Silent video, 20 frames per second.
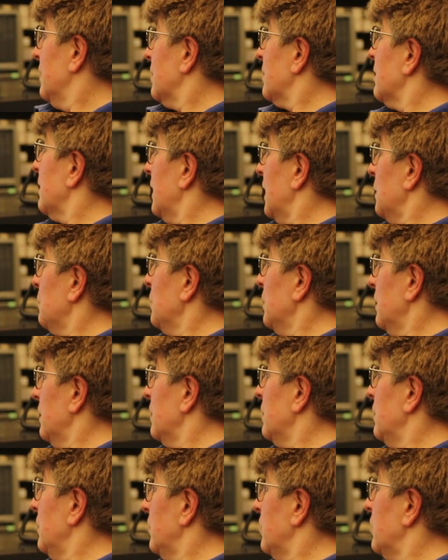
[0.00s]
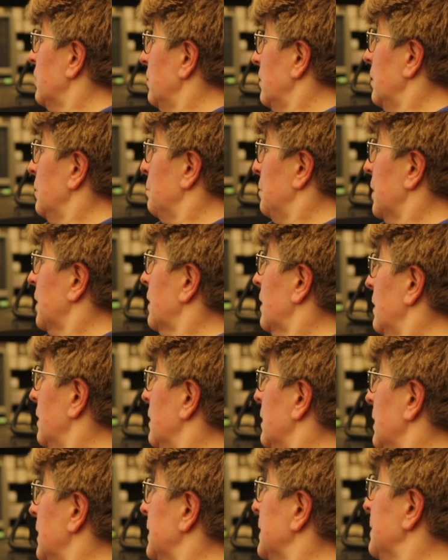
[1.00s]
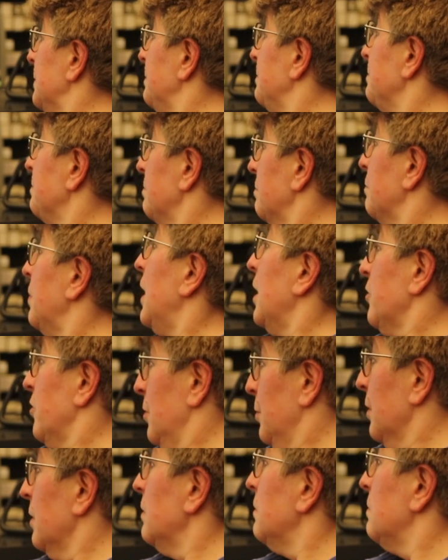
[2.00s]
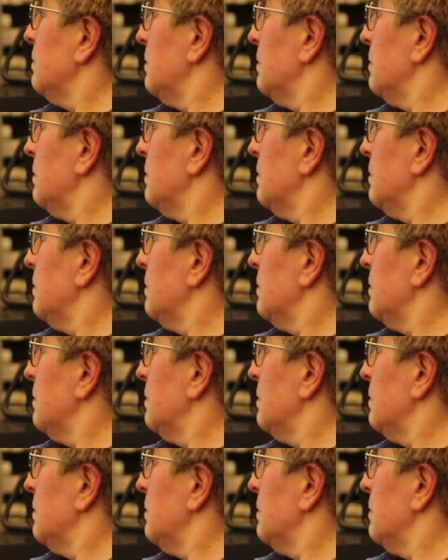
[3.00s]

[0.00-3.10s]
So that one is possible.